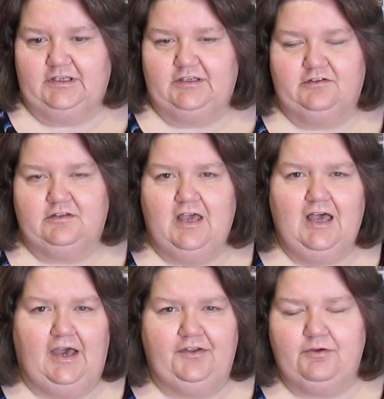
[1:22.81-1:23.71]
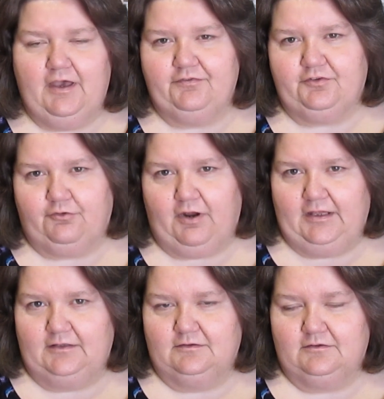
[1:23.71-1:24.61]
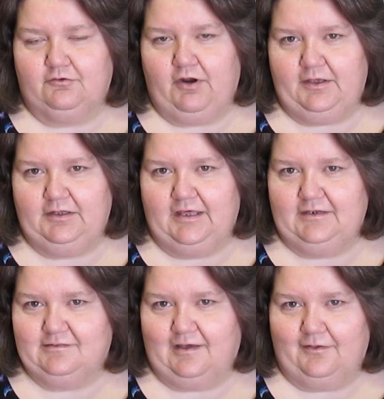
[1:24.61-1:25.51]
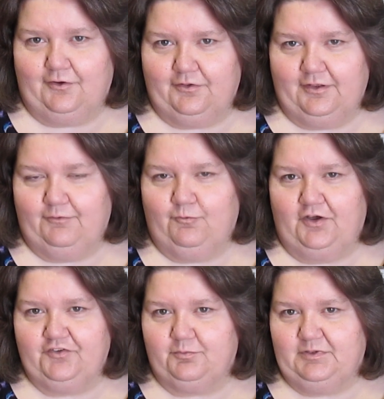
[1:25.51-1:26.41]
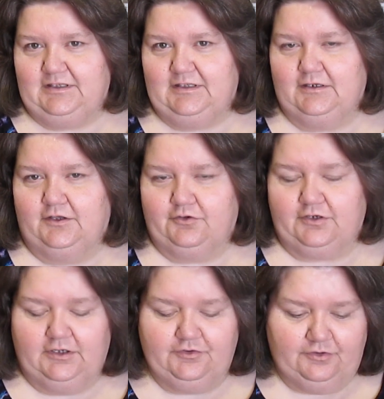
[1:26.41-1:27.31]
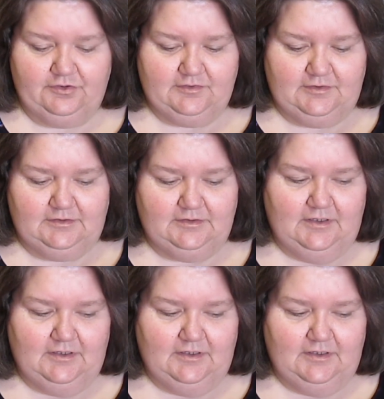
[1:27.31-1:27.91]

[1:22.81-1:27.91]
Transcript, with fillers: because I do have some great ladies out there that watch me in other countries, and